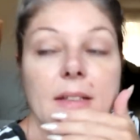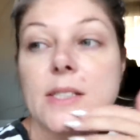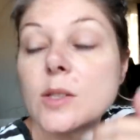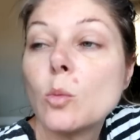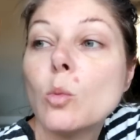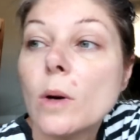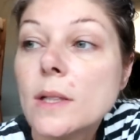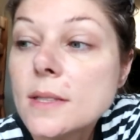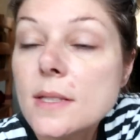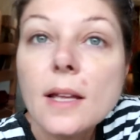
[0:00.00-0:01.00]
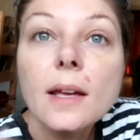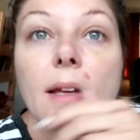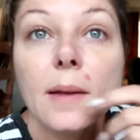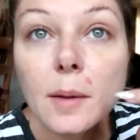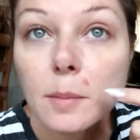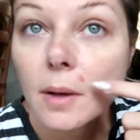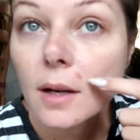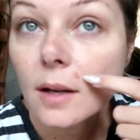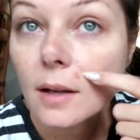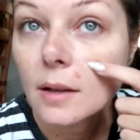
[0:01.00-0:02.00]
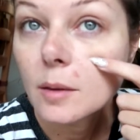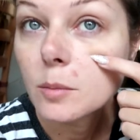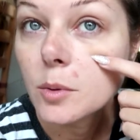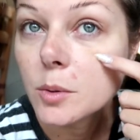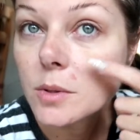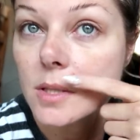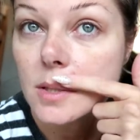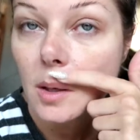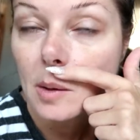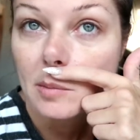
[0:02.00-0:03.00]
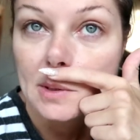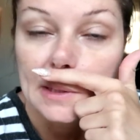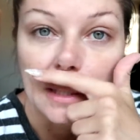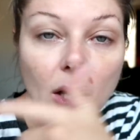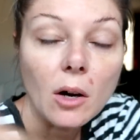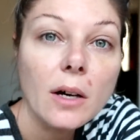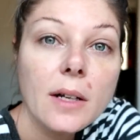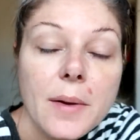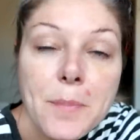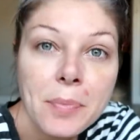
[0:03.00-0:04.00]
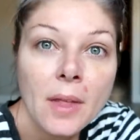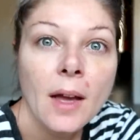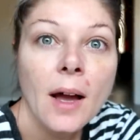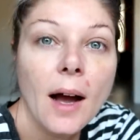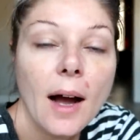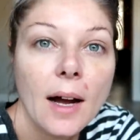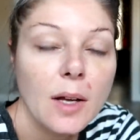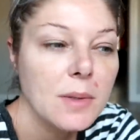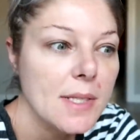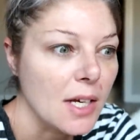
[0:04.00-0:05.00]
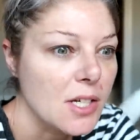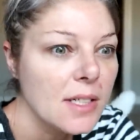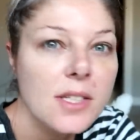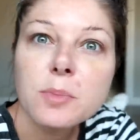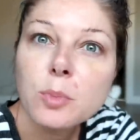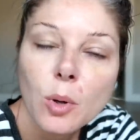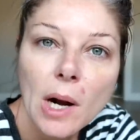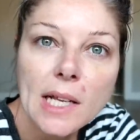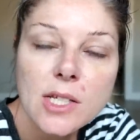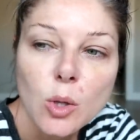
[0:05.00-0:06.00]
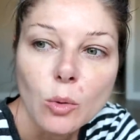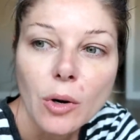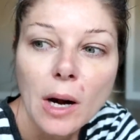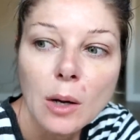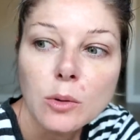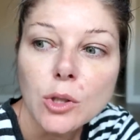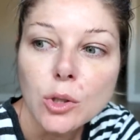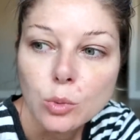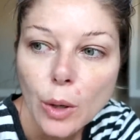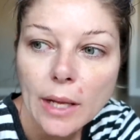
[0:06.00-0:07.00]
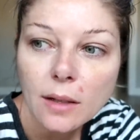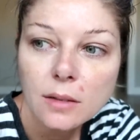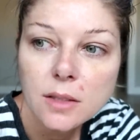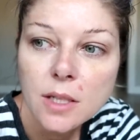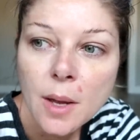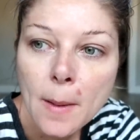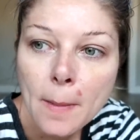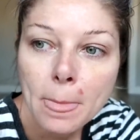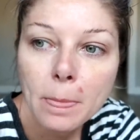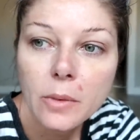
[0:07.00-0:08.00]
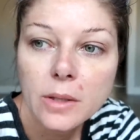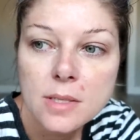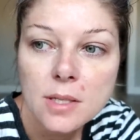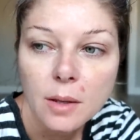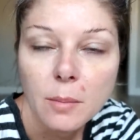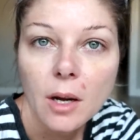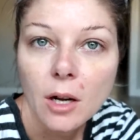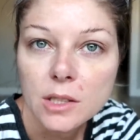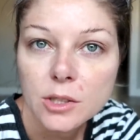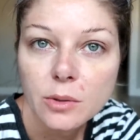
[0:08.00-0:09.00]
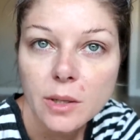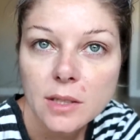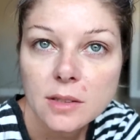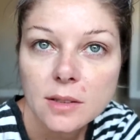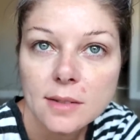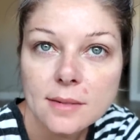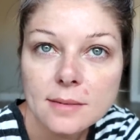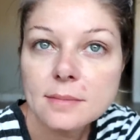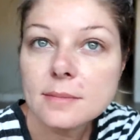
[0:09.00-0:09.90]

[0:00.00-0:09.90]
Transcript: is Wednesday. My bruise is almost gone. I was actually surprised over how great the Sigma color corrector